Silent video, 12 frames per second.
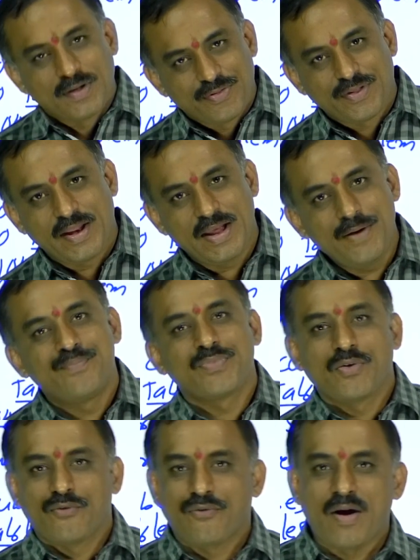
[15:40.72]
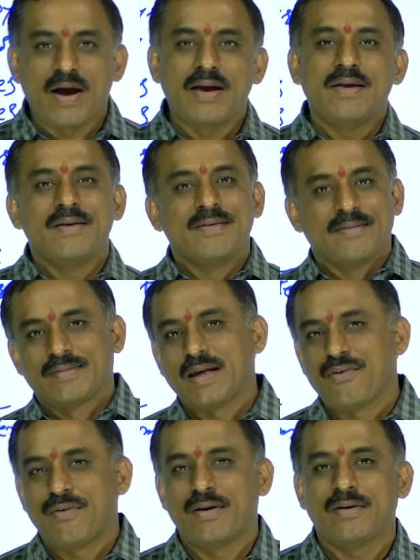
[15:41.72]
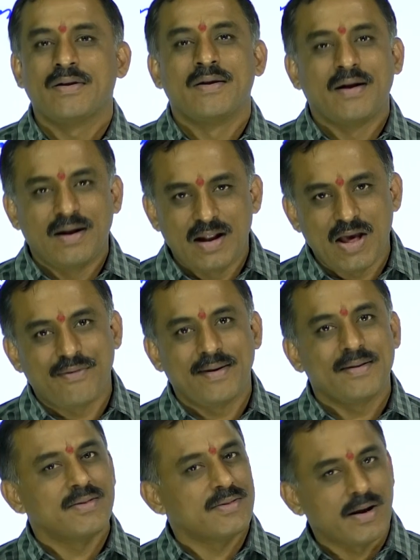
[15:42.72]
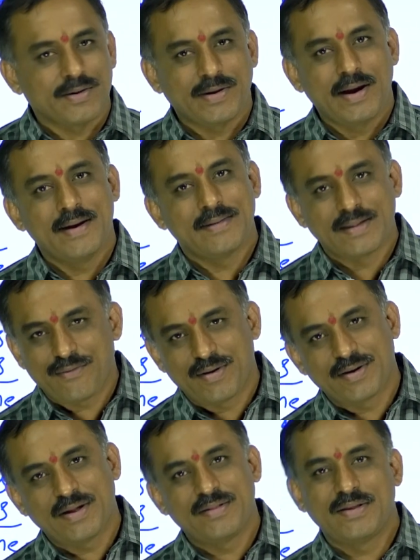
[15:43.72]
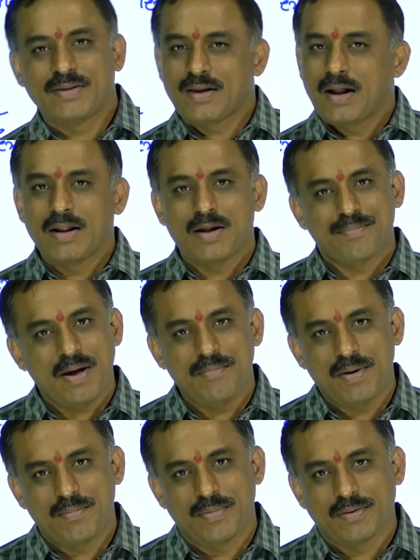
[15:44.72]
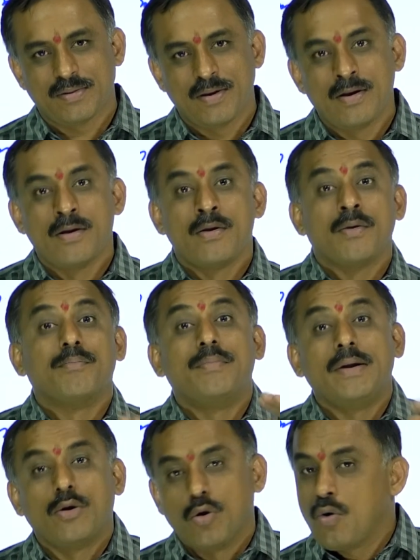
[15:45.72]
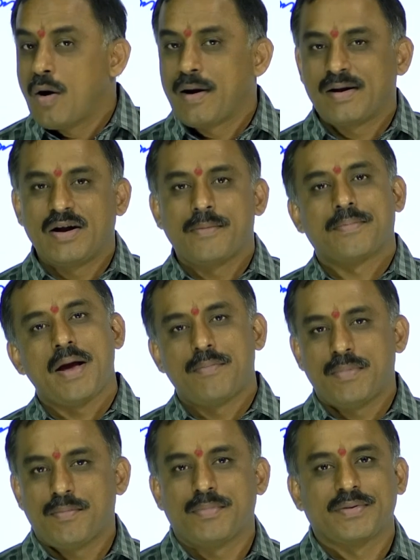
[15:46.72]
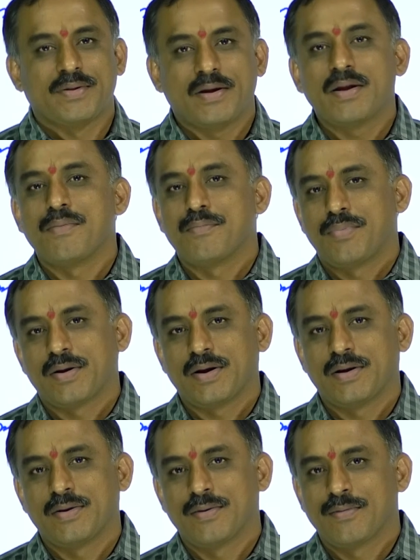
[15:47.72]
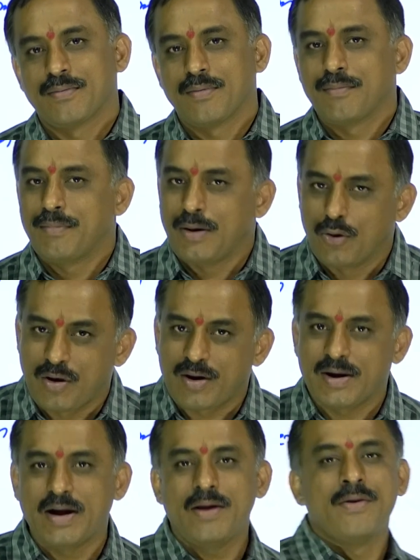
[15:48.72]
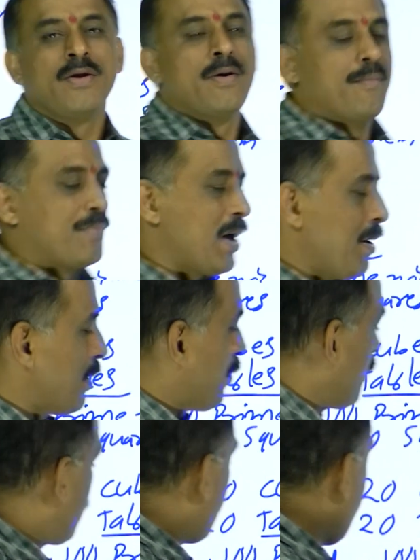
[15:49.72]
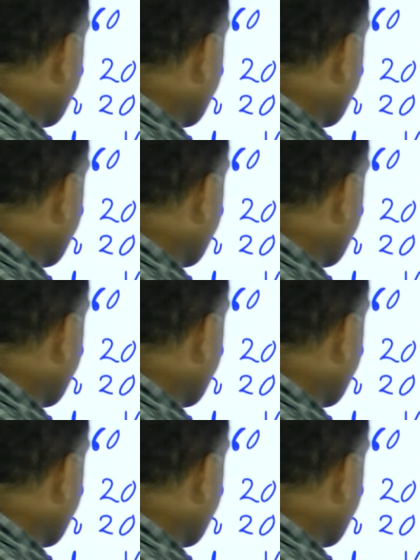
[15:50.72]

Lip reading: 3, 5, 7, 11, 13, 17. These all are prime numbers. Below 100 prime numbers are important. Below 100 prime numbers are